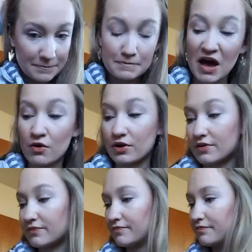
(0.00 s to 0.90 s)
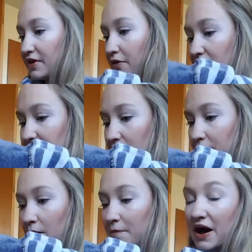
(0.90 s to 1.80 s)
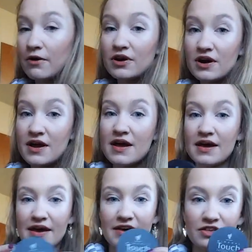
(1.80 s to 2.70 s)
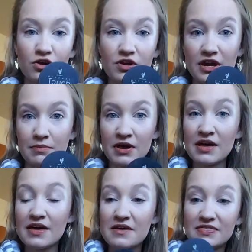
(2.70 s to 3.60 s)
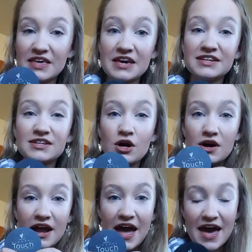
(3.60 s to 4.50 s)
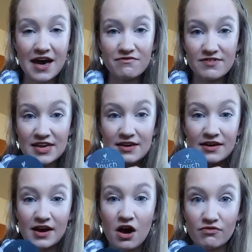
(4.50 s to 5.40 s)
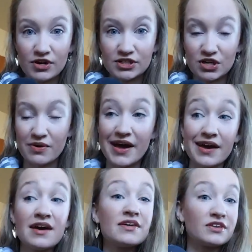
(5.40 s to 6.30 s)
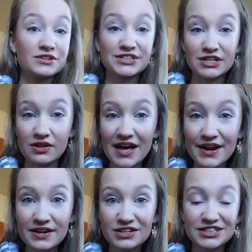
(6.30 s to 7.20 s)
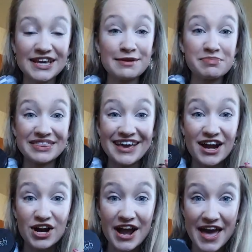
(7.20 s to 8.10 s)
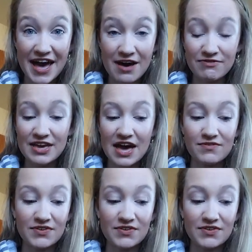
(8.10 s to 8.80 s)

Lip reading: Powder. I want to talk about powder and the cream. These are a heavy coverage, okay? They're still light on your skin, but they are a heavy